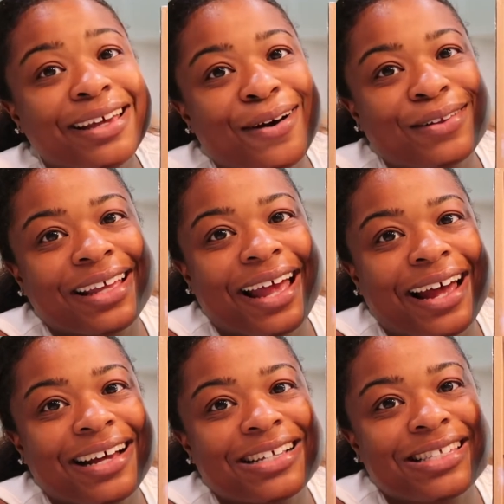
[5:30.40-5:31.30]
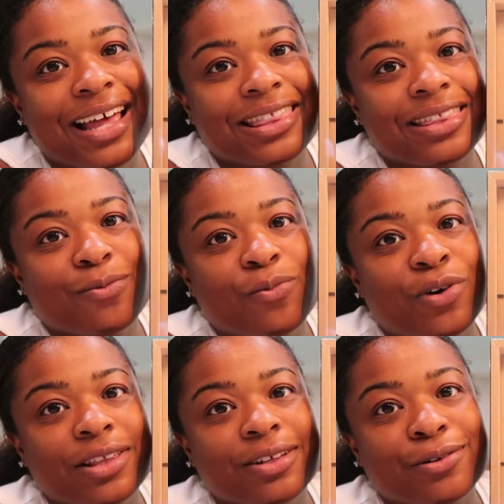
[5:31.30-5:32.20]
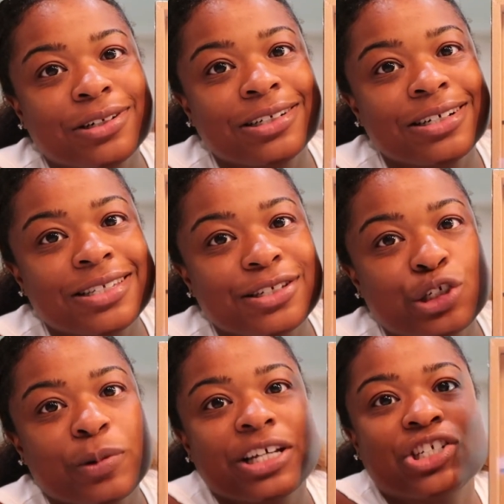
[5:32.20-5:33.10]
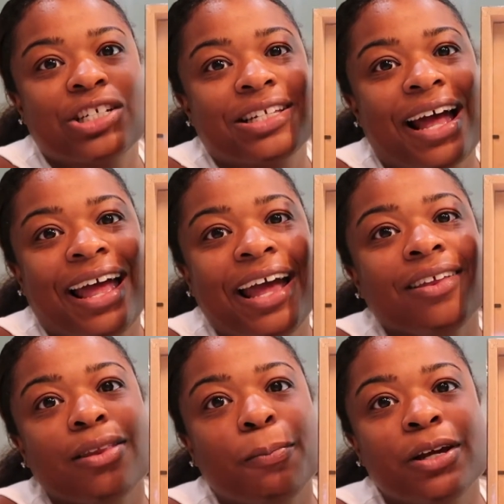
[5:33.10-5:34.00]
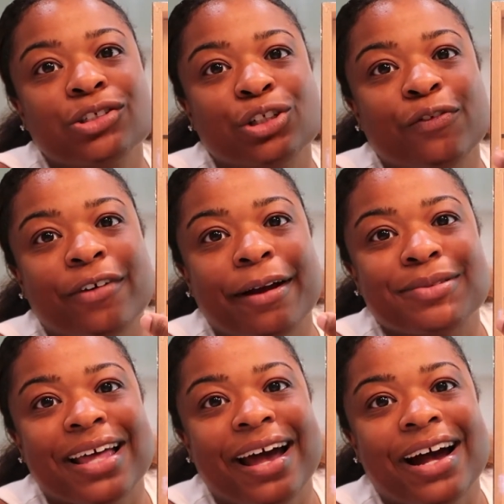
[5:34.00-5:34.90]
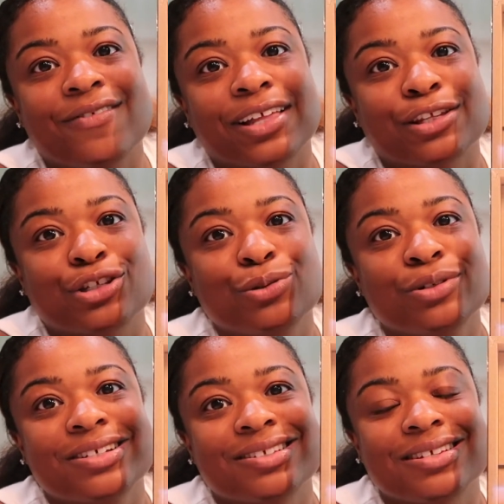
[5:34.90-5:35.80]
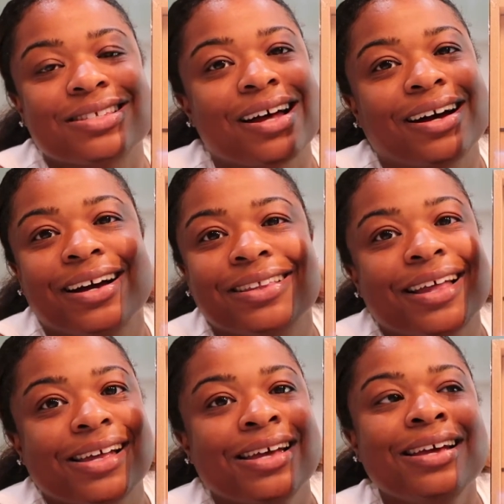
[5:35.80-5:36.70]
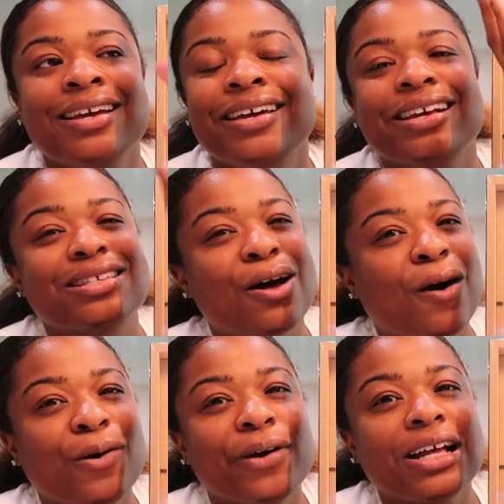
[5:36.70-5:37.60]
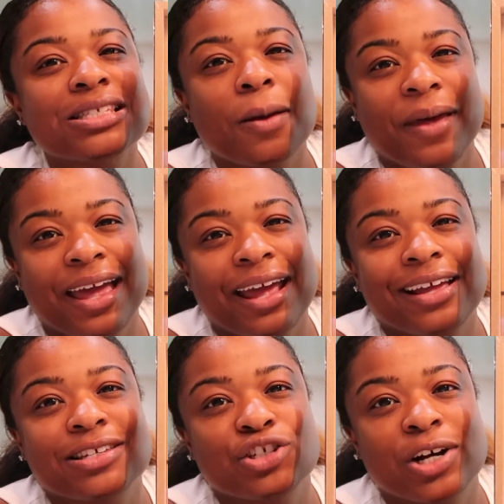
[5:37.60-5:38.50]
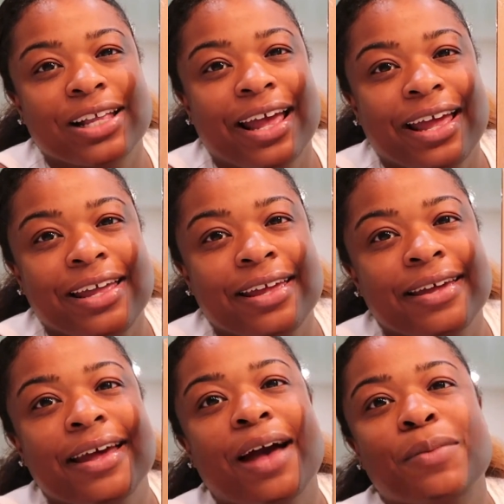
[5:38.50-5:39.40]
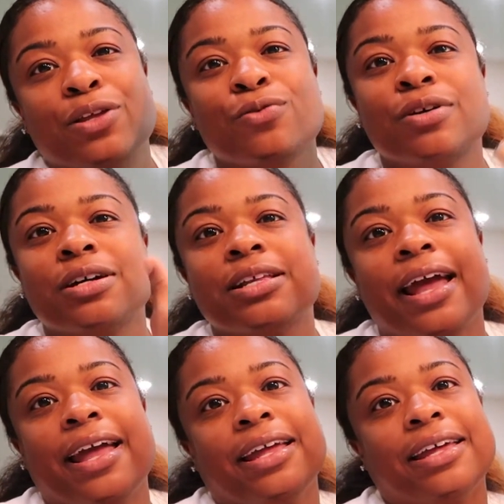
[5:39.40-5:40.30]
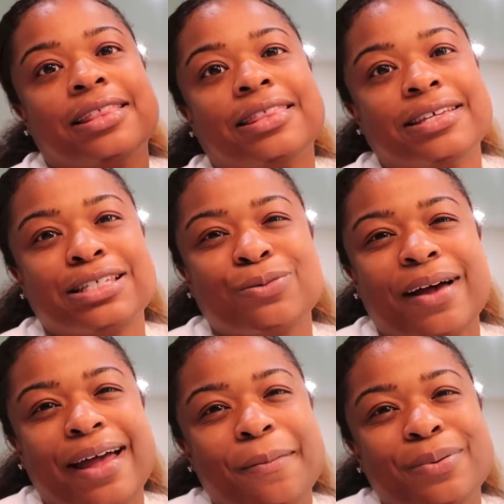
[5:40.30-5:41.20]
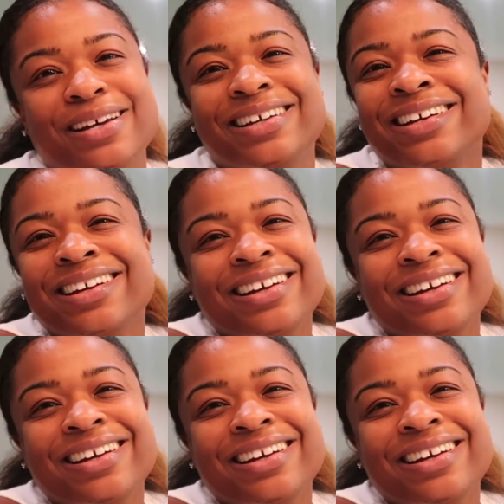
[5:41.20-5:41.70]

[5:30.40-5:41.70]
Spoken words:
it only has like one little hook situation. I hate the picture frames that have like the 2 hooks on the side. Like, it's always a pain to try to hang it. I mean, you could hang it this way, but